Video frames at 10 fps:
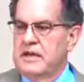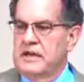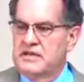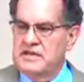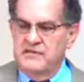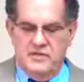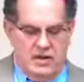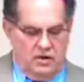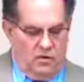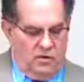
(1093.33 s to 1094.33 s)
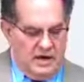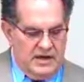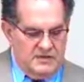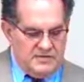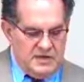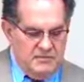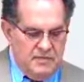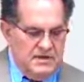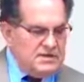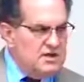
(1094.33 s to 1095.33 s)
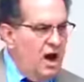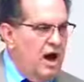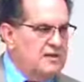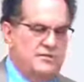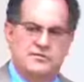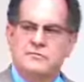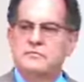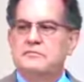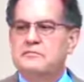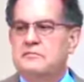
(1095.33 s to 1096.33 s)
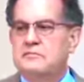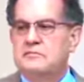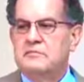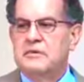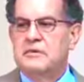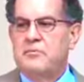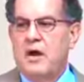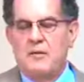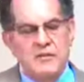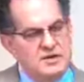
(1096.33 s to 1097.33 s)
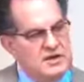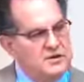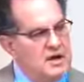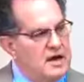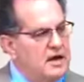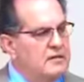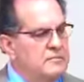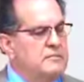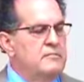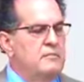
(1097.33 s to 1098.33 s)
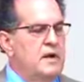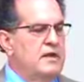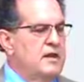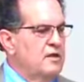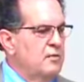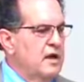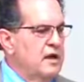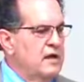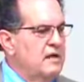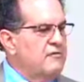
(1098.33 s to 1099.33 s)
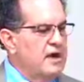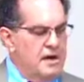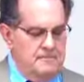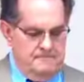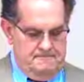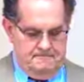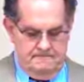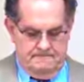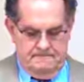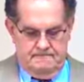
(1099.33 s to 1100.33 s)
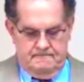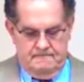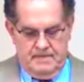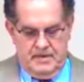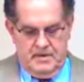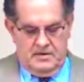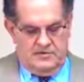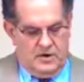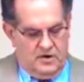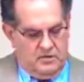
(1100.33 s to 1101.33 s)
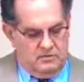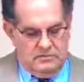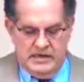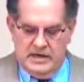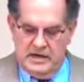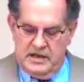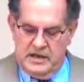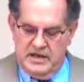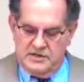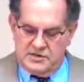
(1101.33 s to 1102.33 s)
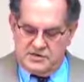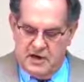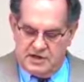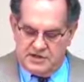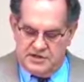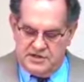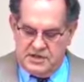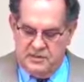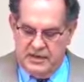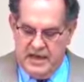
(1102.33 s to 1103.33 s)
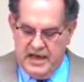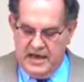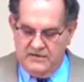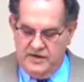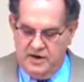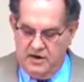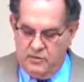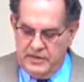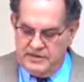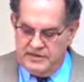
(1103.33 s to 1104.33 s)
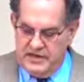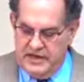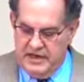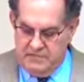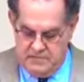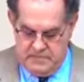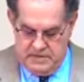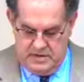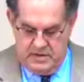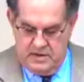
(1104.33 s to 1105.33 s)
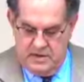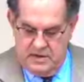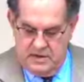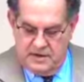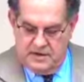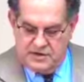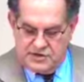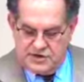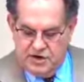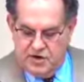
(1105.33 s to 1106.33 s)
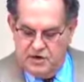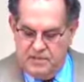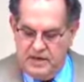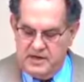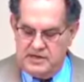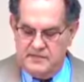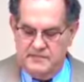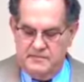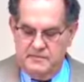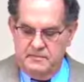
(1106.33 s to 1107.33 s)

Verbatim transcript: Because even the Lord gives them these thoughts. But the problem is they try to run the other way, cover it up. So in the instructions that we have here, we see the discernment